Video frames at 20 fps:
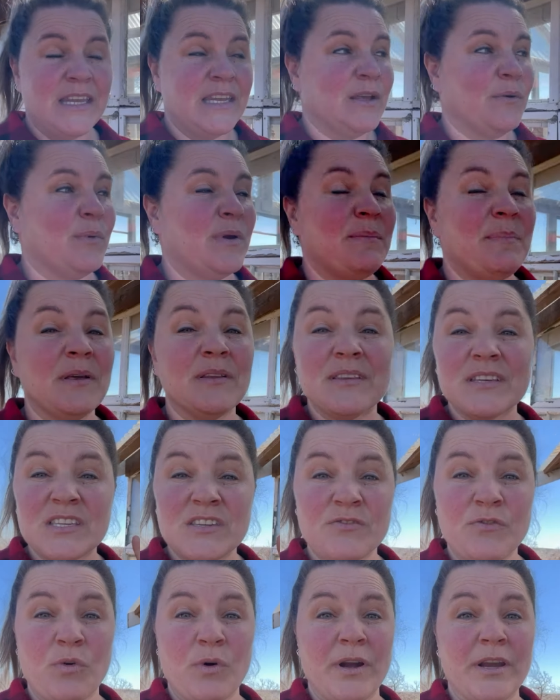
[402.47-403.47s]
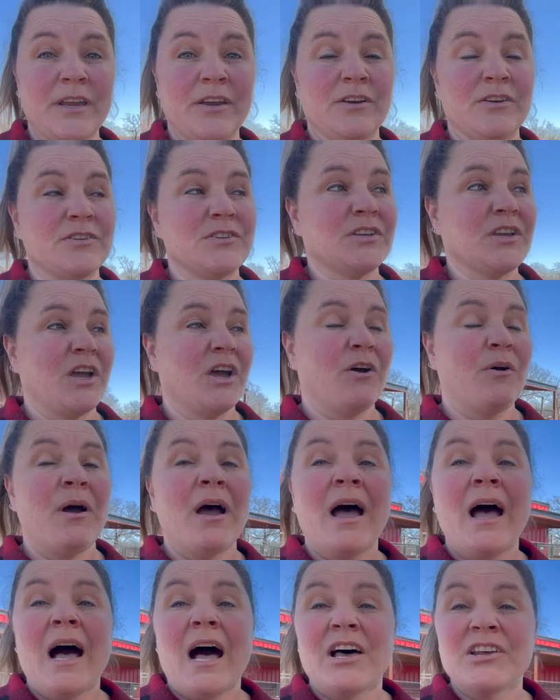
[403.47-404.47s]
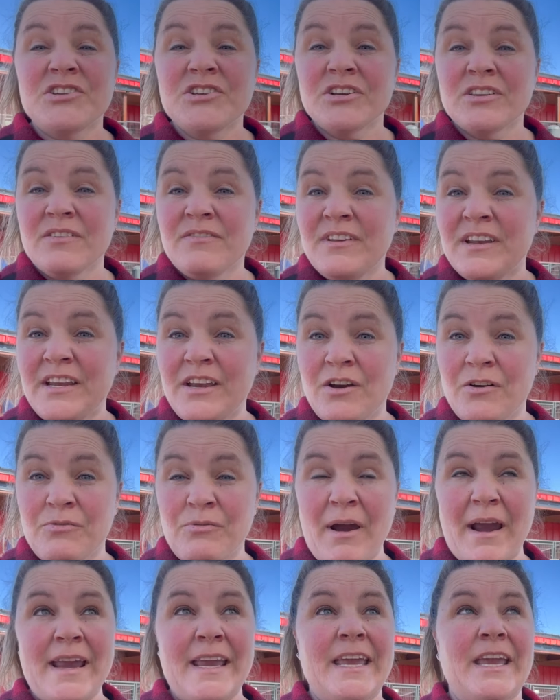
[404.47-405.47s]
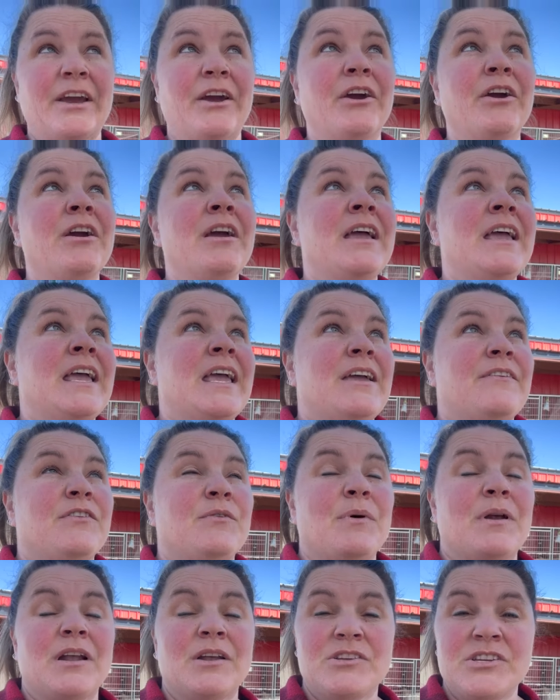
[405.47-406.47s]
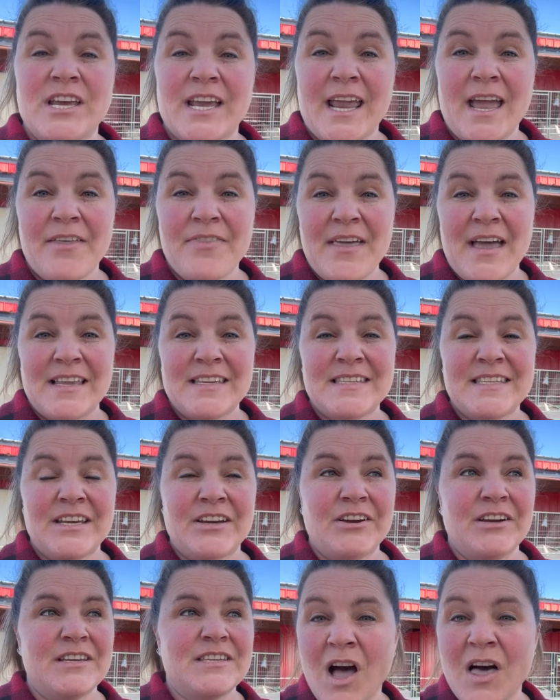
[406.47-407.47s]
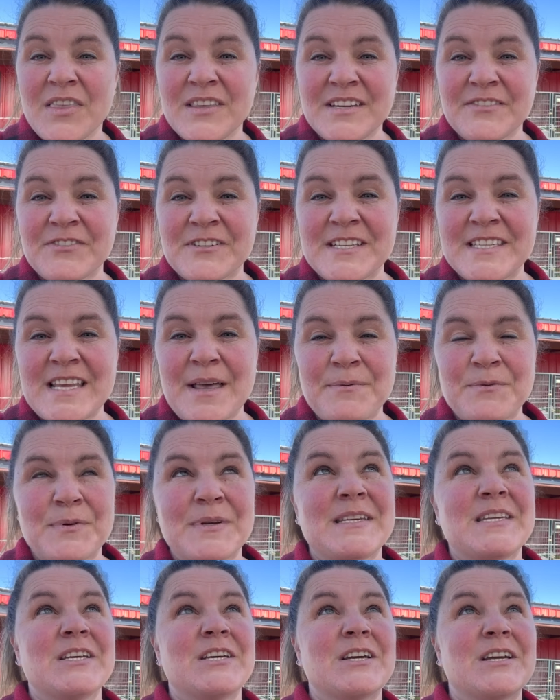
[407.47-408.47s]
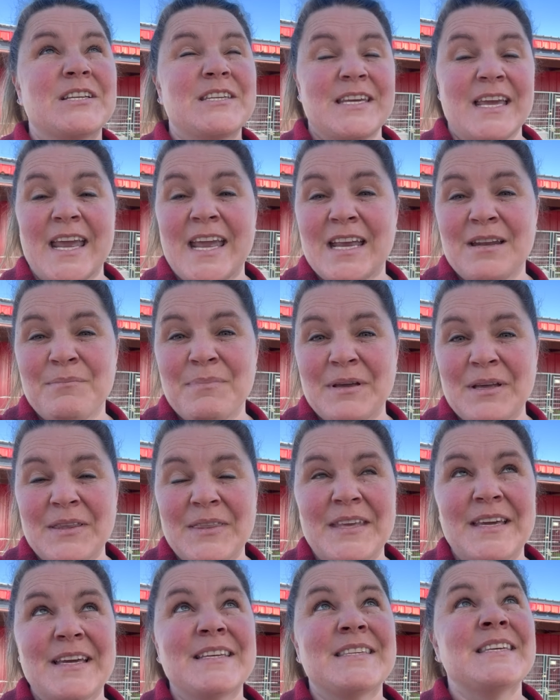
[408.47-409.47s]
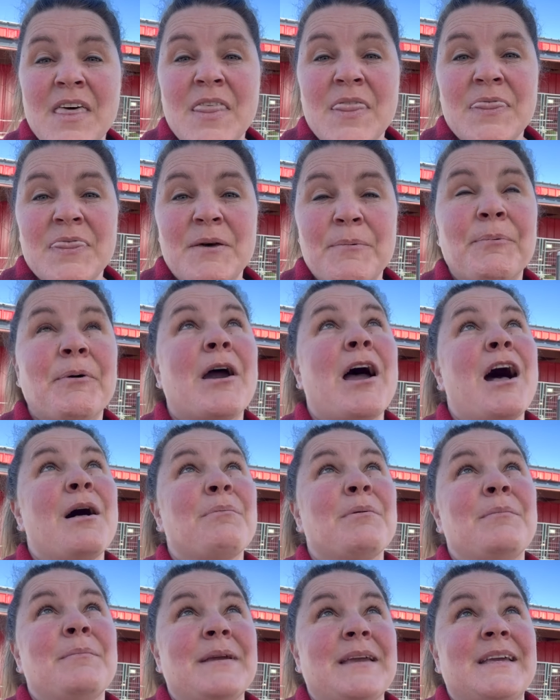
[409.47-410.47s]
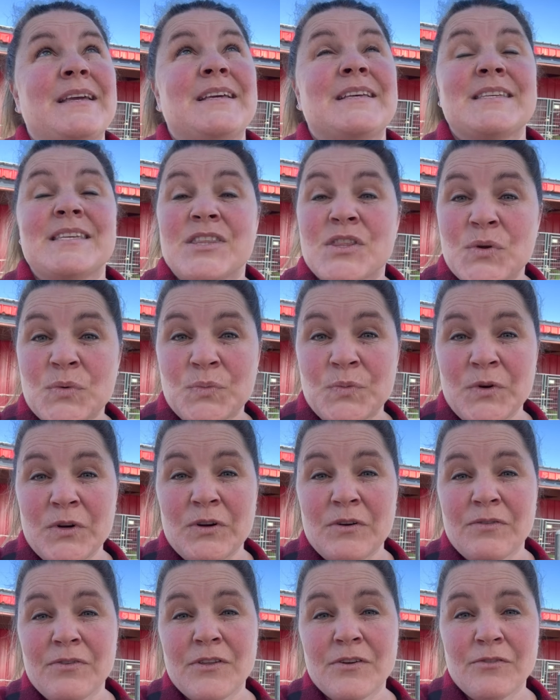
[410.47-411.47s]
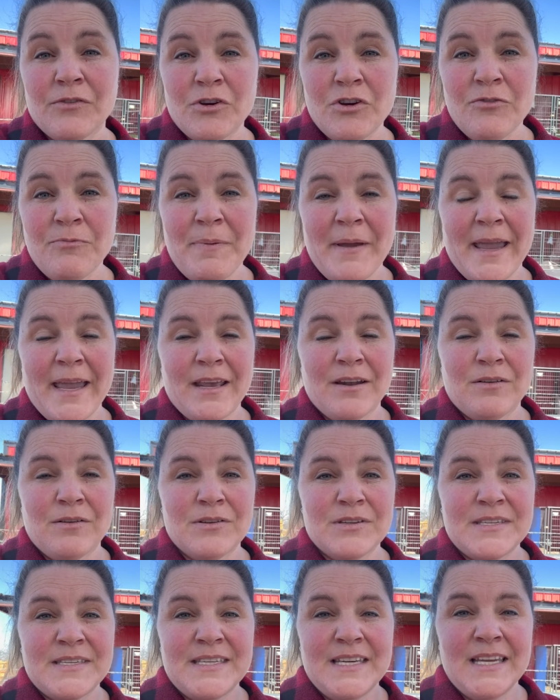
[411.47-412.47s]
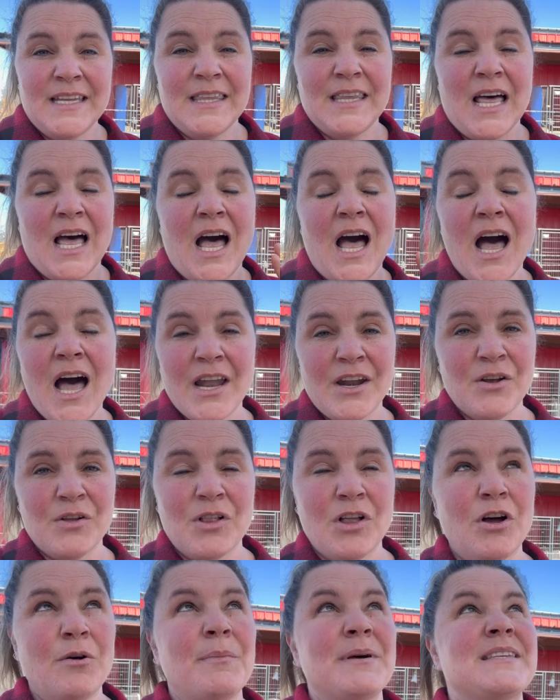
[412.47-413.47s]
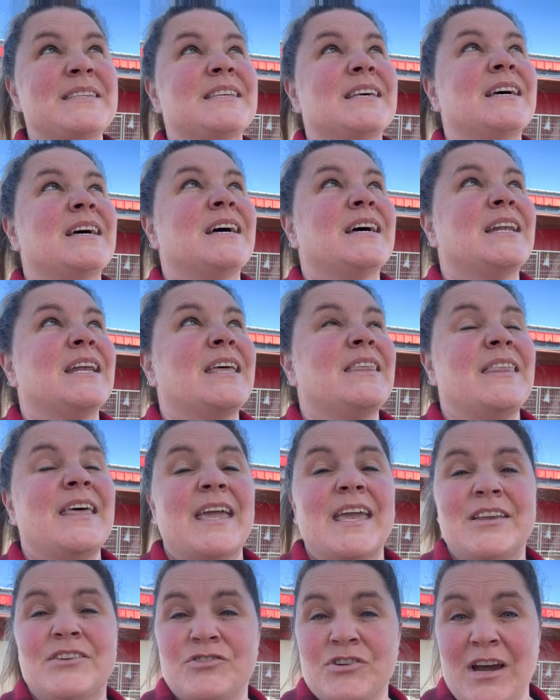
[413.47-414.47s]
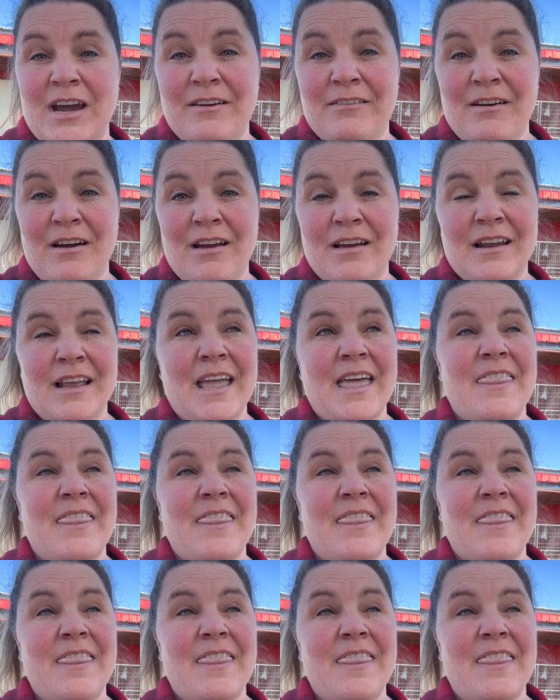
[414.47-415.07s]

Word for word: Now, we built this four years ago. I'll share the video right here if you want to check out that series, all the different steps we took to hand build this. The problem is the roof. The roof panels sit in the hot Oklahoma sun and they dry rot.